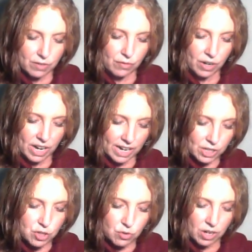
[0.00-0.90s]
for
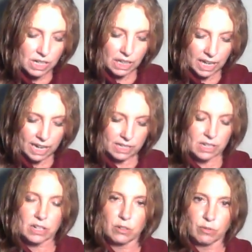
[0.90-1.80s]

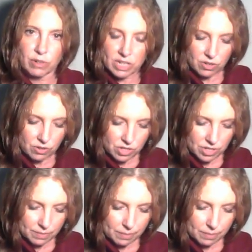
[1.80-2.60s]
Extragalactic Research